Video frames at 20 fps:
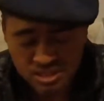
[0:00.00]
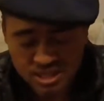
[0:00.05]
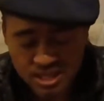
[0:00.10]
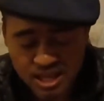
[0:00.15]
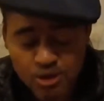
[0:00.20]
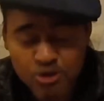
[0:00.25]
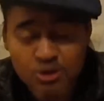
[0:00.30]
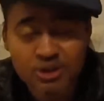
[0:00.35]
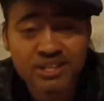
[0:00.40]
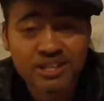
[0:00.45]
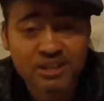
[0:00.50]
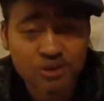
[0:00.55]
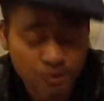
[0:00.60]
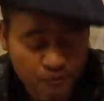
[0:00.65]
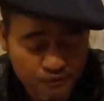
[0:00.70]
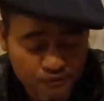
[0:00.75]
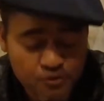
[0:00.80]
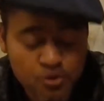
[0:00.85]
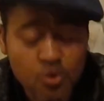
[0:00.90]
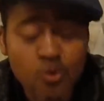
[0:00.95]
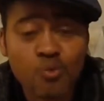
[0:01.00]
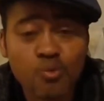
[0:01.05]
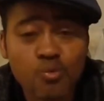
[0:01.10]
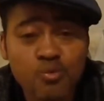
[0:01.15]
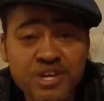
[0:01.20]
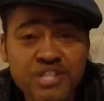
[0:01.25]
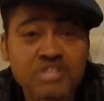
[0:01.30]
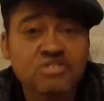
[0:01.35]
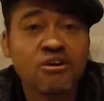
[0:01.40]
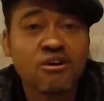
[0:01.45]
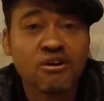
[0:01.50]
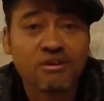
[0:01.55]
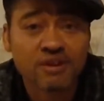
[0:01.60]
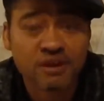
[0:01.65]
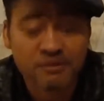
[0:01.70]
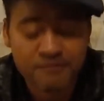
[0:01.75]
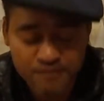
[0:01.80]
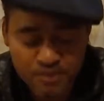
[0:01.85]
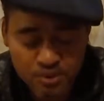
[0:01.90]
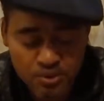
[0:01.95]
I'll get to go full retard
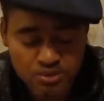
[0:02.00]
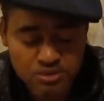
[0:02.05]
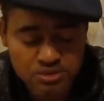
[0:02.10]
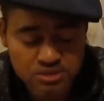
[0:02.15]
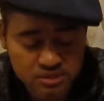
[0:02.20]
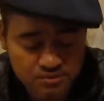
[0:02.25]
on folks